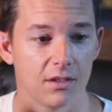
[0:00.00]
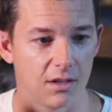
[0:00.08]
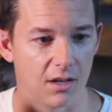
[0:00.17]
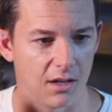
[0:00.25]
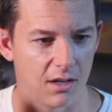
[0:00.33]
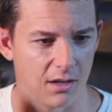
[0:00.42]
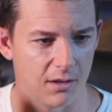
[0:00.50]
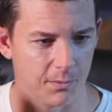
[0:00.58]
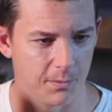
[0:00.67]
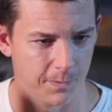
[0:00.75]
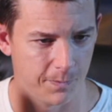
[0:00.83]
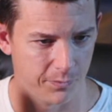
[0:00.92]

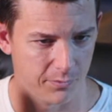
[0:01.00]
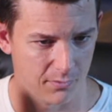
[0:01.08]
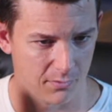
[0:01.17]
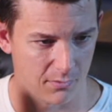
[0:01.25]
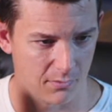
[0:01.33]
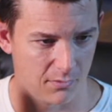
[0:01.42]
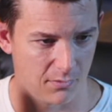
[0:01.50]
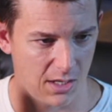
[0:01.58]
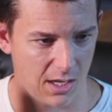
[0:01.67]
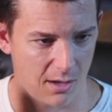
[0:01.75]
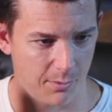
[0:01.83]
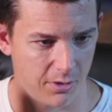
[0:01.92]

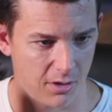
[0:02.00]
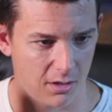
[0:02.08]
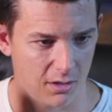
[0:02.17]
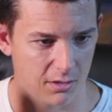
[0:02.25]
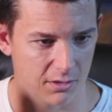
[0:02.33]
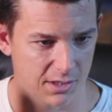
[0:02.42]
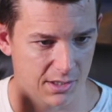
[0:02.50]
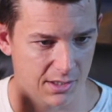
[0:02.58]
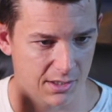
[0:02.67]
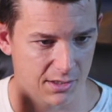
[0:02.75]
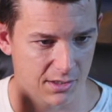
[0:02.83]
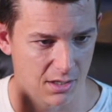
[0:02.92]
Yeah, Paul
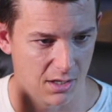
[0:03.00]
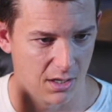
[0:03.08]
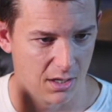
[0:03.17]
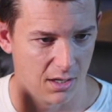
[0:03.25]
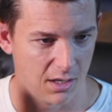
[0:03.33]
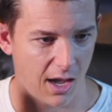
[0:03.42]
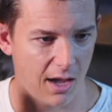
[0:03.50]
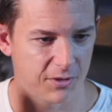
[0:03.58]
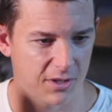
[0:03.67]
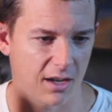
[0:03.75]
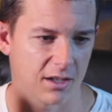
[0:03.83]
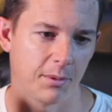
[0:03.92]
says, I've
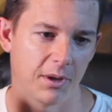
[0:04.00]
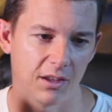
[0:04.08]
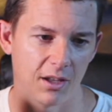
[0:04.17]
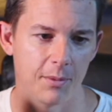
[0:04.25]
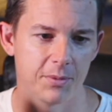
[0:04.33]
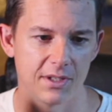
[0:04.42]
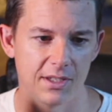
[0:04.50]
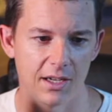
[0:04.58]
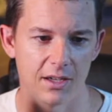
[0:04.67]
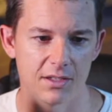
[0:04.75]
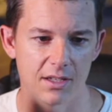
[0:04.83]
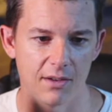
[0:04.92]
talked about the ups and
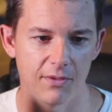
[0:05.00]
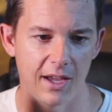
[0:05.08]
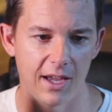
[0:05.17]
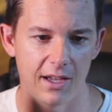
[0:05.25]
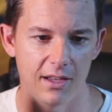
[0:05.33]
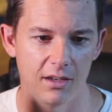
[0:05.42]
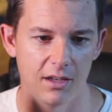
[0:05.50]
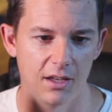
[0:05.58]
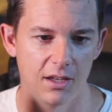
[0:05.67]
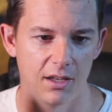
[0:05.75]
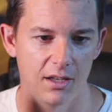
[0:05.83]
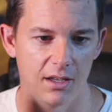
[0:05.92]
downs I've had.
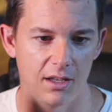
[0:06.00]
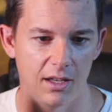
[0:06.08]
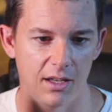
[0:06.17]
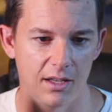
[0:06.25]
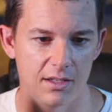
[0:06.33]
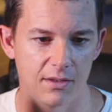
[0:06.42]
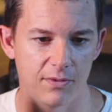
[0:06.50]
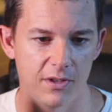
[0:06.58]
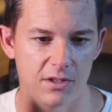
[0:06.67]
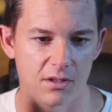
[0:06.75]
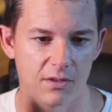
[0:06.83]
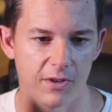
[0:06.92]
Is it
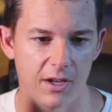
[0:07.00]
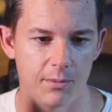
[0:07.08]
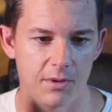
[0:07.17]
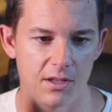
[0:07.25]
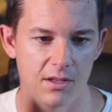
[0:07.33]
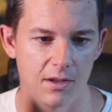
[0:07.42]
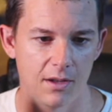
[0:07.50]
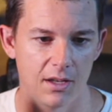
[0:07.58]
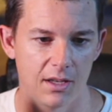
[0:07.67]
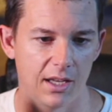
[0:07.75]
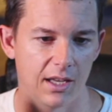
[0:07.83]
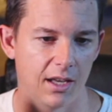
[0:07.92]
feast or famine?
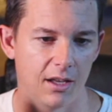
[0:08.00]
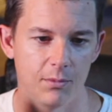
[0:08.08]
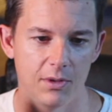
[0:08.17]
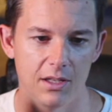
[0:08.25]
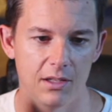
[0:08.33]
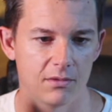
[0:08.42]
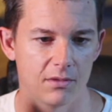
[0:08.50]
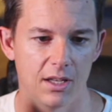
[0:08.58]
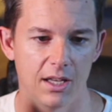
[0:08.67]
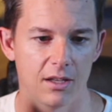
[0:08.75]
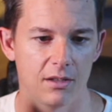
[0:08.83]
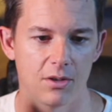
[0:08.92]
It can be.
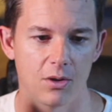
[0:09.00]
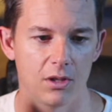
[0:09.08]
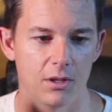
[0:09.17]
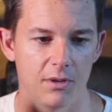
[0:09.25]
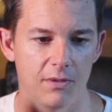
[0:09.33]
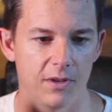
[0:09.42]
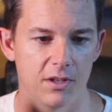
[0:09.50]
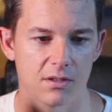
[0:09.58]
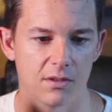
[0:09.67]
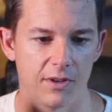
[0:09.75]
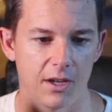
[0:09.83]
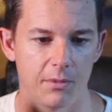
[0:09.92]
It can totally be feast
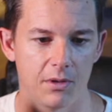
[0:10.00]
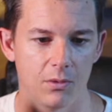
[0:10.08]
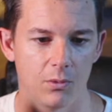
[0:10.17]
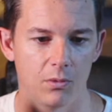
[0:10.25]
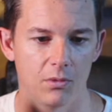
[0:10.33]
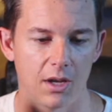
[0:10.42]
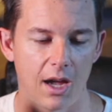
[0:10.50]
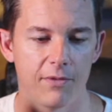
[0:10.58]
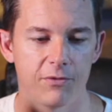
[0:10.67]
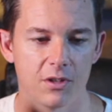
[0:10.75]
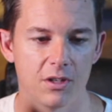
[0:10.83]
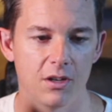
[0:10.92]
or famine.
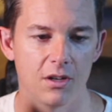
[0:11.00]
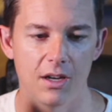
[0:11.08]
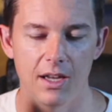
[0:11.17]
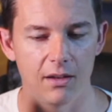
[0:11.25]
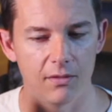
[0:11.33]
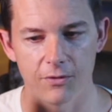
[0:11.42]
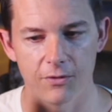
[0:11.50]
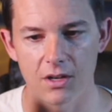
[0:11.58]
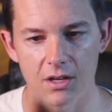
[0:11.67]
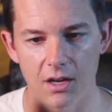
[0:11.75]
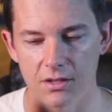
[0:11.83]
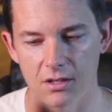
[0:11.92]
After you're in
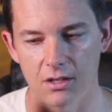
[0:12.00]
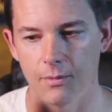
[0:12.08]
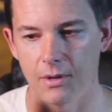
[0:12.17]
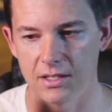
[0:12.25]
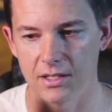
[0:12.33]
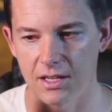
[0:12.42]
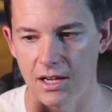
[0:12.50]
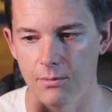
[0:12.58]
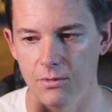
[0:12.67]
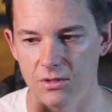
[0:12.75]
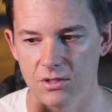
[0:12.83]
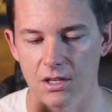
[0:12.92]
for a certain amount of time,
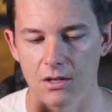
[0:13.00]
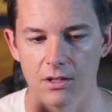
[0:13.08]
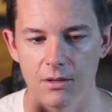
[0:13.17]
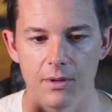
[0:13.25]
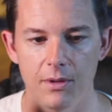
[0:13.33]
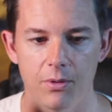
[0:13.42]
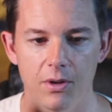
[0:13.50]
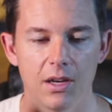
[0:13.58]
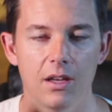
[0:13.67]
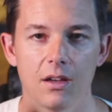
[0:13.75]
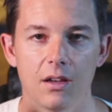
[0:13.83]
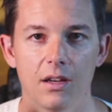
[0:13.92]
you'll generally be pretty
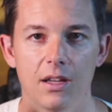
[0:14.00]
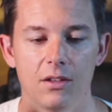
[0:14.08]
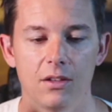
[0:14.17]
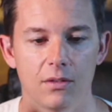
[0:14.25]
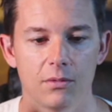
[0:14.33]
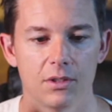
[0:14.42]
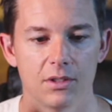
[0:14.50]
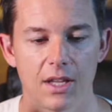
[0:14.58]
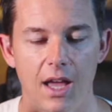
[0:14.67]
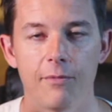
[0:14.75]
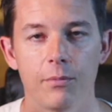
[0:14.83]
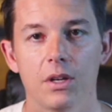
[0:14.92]
good and you'll
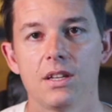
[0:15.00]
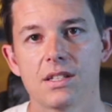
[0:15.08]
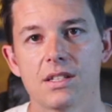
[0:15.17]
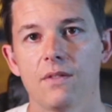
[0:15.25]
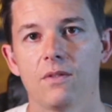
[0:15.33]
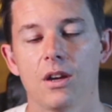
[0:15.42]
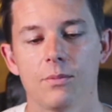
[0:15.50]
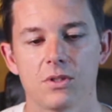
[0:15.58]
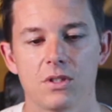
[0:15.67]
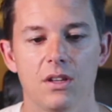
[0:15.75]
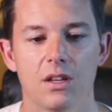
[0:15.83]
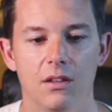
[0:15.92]
have money saved up
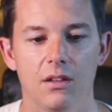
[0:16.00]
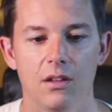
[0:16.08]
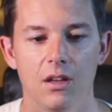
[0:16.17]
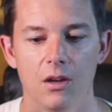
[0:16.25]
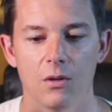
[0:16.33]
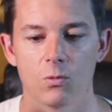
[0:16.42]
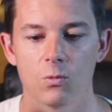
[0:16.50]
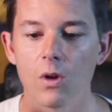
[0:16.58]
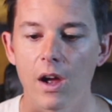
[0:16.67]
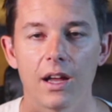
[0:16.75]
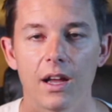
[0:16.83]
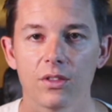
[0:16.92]
so you can
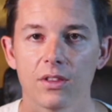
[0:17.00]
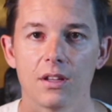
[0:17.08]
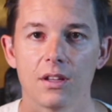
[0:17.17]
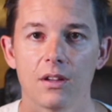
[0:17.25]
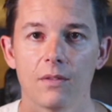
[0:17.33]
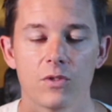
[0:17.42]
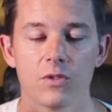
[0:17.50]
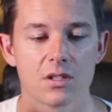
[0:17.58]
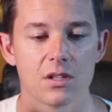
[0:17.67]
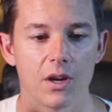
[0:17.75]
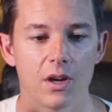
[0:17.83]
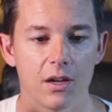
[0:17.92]
ride out the
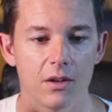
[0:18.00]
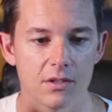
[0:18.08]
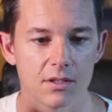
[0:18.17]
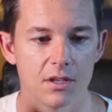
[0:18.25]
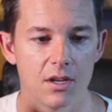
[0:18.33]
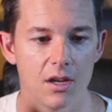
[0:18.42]
slowdowns.